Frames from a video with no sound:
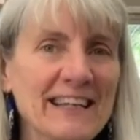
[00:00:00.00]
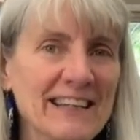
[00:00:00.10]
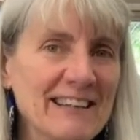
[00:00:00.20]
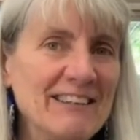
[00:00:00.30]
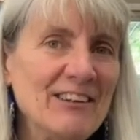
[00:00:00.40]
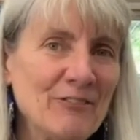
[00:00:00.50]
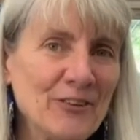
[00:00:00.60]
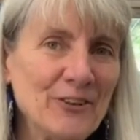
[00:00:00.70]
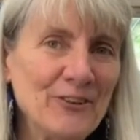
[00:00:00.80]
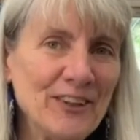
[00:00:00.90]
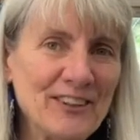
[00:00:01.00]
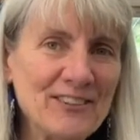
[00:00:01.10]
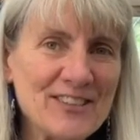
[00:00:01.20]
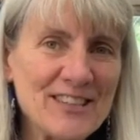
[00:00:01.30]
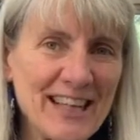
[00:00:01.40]
easy for you to
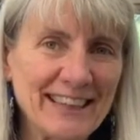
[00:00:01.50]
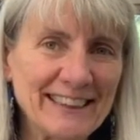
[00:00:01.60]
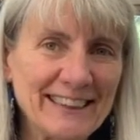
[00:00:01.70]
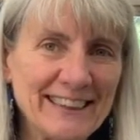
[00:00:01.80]
understand.